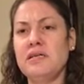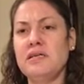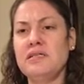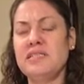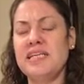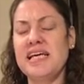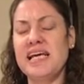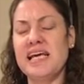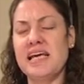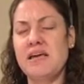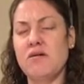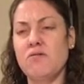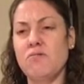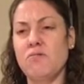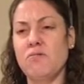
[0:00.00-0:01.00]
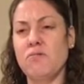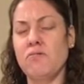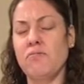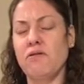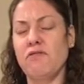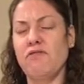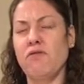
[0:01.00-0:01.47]
T
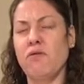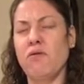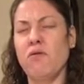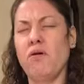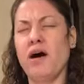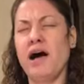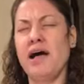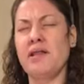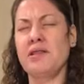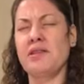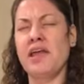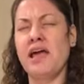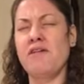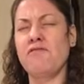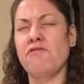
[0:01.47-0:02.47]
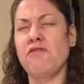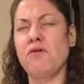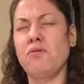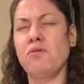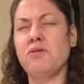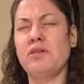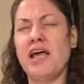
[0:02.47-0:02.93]
before, and
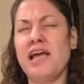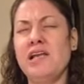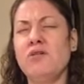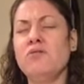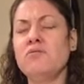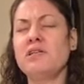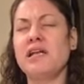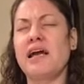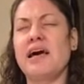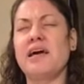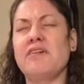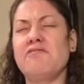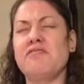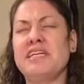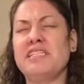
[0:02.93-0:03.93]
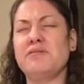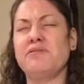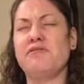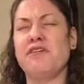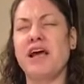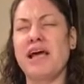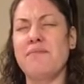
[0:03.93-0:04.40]
they looked like a rigid
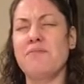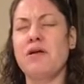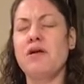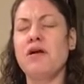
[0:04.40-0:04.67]
frame,